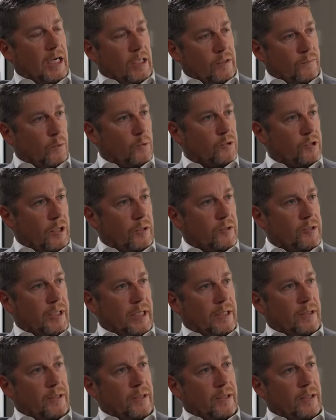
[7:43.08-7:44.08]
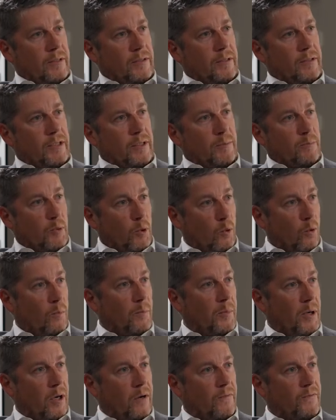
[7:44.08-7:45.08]
And you've also said that the
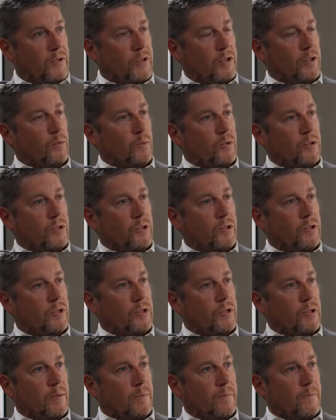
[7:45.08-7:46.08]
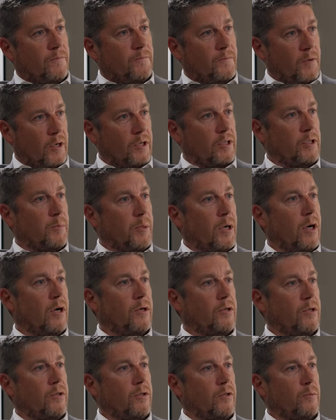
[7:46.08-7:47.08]
important part for you was finding a
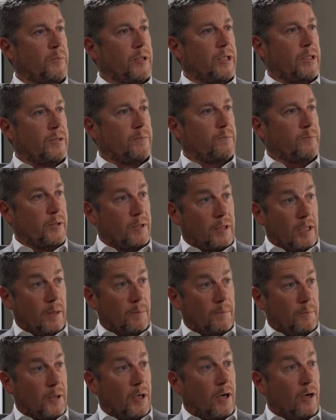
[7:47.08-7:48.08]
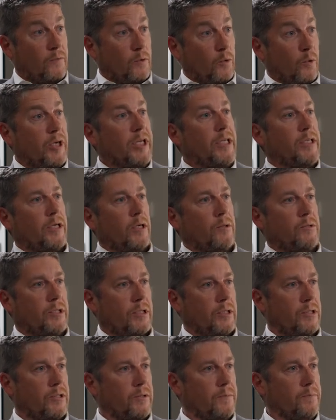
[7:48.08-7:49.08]
partner that be, become part of your
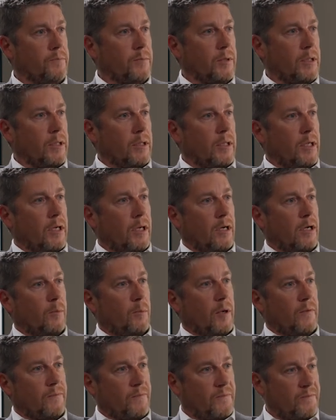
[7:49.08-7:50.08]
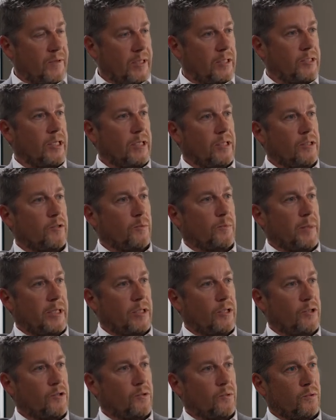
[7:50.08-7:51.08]
ecosystem um, and fit into
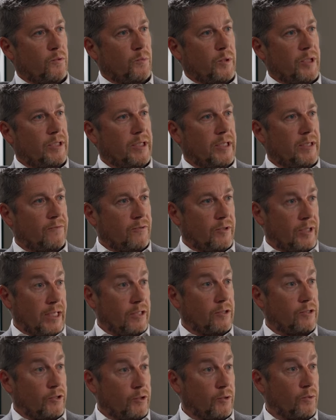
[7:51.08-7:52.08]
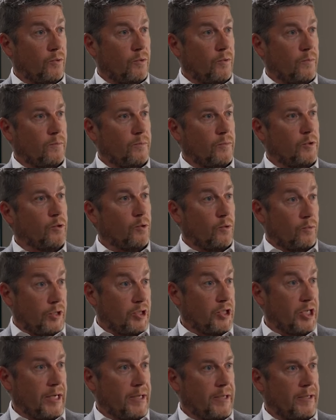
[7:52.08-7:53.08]
making sure that we deliver against your your
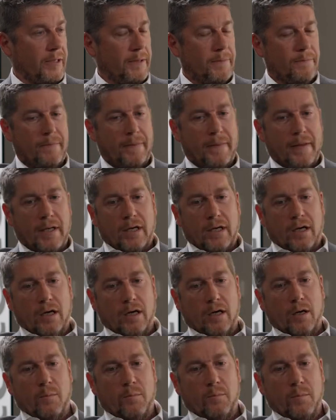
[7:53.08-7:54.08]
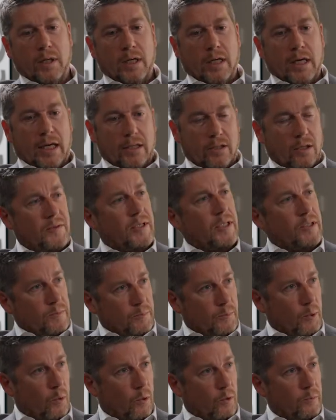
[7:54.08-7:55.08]
agenda. Um, and I think
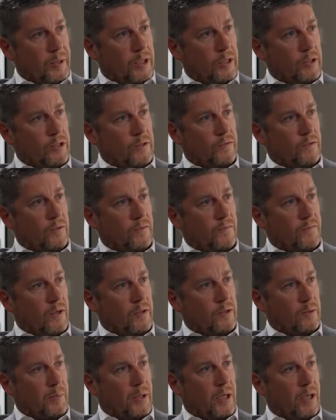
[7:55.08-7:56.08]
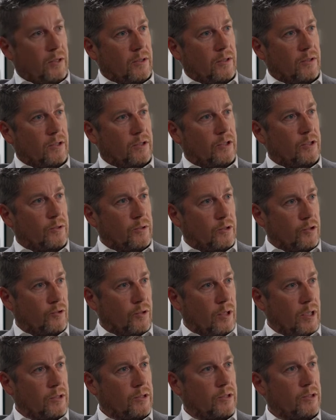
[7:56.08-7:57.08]
it's important because you've got to find a partner that you can
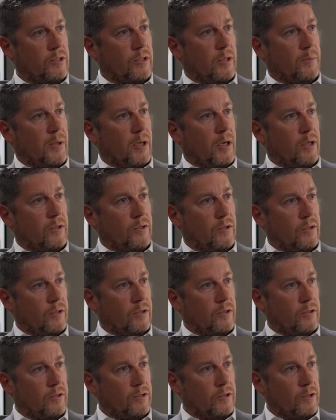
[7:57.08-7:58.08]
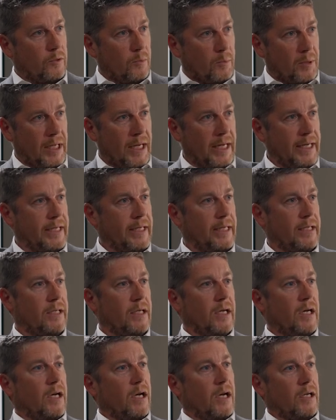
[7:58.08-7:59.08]
trust, a partner that can do the
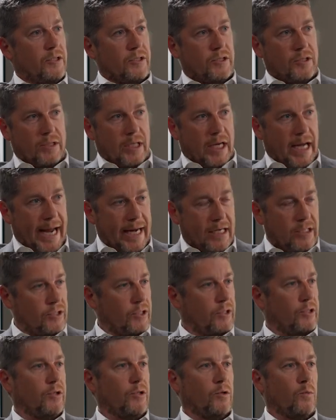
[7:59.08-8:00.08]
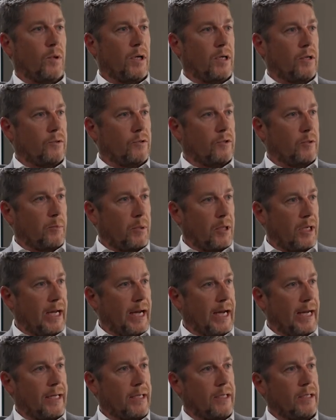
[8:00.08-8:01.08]
planning and execute well on the
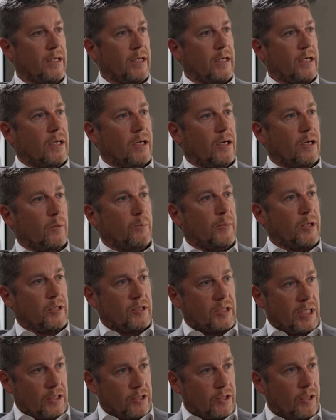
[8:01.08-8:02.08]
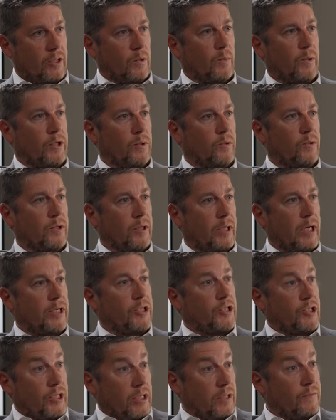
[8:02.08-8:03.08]
plan, uh, because that's the only way you're going to
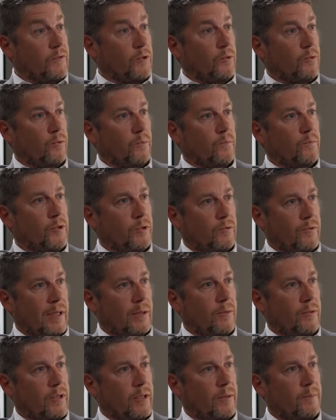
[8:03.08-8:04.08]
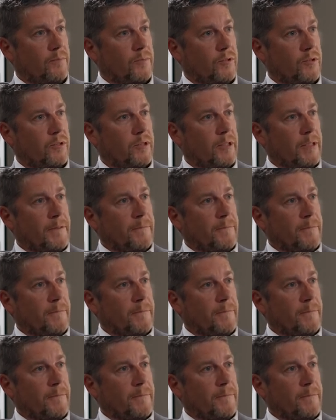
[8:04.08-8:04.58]
achieve your, your outcomes.